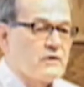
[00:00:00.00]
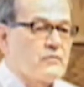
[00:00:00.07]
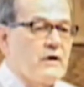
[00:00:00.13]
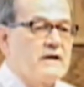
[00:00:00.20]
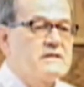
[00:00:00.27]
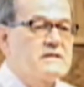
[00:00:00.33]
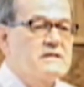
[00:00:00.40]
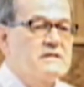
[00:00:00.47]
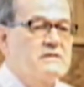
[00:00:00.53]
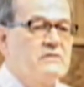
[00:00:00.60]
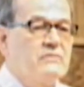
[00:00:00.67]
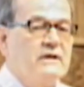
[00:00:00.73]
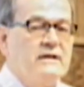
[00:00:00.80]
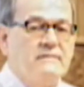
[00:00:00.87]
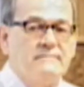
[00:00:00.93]
what Christ
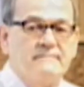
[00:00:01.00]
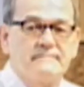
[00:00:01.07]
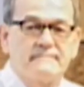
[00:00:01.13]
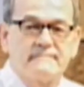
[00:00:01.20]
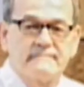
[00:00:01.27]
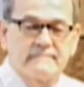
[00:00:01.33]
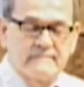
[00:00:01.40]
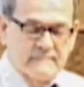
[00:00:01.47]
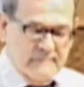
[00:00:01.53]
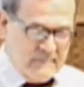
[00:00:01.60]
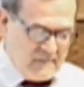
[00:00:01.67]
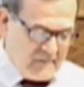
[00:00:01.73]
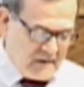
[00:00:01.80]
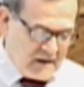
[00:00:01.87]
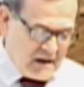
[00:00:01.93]
is doing?
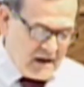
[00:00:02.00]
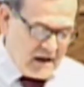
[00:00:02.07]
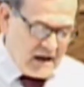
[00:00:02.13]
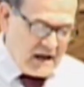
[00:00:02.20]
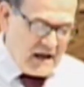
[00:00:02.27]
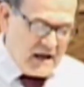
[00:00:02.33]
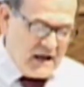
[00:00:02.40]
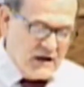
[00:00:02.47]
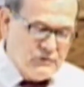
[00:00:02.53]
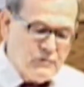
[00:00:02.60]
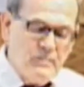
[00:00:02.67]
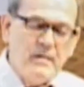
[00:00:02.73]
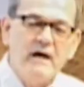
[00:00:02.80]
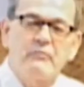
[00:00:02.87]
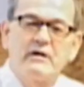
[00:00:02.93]

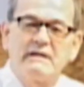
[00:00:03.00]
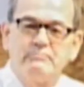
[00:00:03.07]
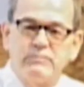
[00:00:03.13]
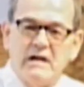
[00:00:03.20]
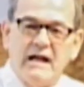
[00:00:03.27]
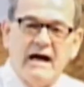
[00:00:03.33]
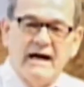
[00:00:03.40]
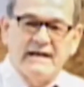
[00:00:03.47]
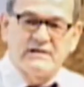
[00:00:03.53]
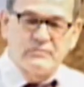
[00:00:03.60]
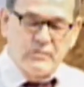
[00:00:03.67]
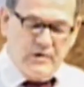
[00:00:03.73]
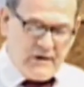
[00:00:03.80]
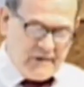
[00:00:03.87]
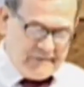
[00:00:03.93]
Here's what my
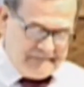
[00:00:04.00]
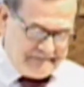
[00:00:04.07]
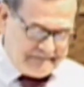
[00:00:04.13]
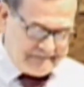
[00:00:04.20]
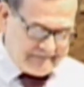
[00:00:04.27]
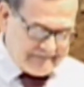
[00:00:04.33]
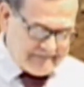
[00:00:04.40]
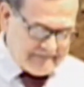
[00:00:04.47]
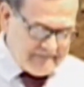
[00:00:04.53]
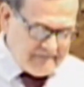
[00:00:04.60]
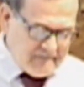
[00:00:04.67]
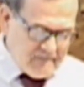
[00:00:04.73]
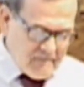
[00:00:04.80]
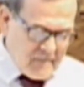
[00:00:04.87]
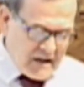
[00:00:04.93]
replies were.
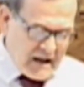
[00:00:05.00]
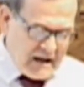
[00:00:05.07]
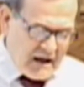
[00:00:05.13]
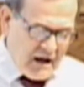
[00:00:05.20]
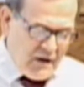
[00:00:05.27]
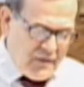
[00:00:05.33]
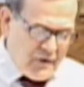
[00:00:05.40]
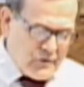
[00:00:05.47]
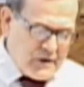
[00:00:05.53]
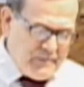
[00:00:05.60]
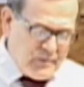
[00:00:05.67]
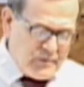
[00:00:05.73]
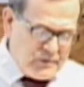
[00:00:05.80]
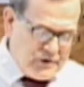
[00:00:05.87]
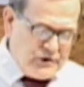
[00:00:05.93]

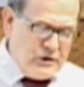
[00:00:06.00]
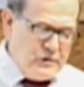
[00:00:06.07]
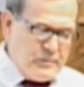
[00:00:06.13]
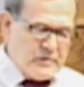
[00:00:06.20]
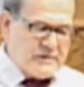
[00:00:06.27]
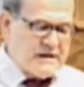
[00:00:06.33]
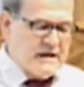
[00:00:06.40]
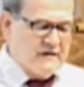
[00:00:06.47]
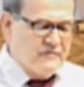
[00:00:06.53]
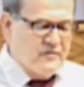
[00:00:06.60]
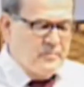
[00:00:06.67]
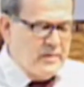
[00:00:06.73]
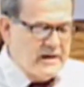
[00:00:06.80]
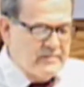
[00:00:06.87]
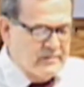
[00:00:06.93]

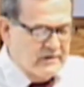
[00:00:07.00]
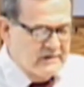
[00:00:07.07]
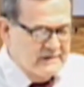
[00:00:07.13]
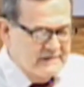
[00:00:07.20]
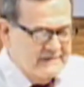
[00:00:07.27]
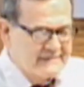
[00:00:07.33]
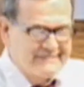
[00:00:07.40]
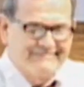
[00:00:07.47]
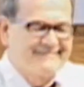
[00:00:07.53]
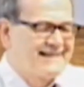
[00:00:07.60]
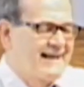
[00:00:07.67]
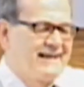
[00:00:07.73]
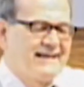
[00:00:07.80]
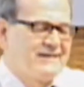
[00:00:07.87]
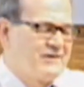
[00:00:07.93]
32% of the people,
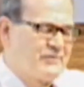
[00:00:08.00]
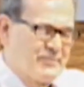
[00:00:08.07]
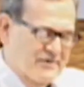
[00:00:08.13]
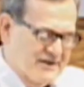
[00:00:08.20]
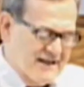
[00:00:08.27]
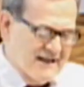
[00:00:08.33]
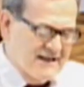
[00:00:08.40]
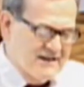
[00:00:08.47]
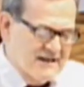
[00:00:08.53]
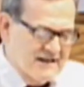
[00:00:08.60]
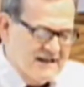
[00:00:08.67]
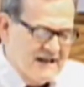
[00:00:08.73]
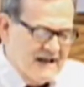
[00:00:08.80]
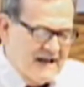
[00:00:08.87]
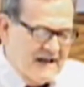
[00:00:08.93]
I do
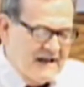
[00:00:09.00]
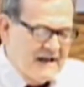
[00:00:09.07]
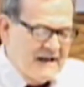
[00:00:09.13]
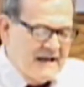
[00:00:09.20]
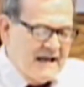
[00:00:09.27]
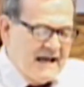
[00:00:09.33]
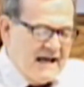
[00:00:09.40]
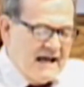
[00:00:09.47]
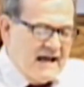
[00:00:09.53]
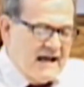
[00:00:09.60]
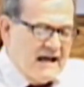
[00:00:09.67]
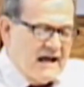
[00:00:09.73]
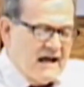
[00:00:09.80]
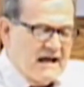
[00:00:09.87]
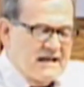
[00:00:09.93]
percentages,
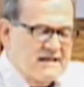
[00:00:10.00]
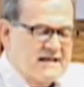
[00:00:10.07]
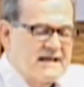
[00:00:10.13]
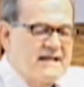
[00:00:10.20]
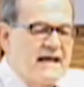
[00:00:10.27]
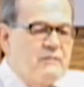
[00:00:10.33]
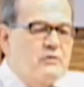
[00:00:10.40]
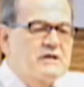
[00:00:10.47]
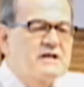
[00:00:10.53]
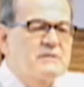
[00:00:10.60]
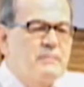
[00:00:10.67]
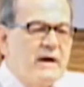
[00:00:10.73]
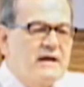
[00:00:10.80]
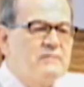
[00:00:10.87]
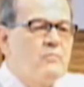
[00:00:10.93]
said they
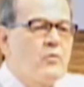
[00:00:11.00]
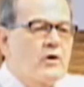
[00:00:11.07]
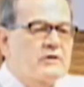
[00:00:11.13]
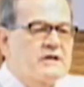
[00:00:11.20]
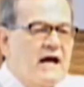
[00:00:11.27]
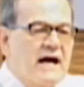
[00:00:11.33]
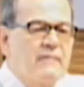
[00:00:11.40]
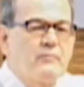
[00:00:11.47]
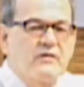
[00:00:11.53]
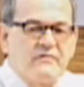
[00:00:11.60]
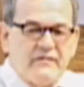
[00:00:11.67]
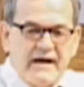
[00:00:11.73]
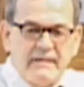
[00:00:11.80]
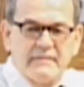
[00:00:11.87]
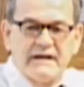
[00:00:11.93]
would spend more
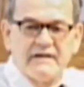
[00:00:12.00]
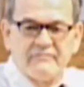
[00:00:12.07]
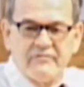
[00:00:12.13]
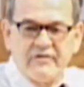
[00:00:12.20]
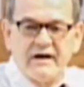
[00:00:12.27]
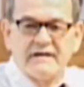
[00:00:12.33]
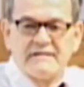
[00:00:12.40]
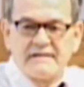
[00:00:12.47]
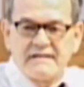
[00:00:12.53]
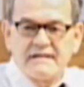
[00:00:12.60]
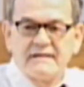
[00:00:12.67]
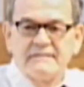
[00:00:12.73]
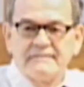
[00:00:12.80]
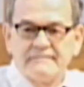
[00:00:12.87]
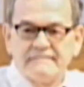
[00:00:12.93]
time with family and
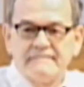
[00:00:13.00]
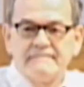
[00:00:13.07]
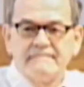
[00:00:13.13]
friends.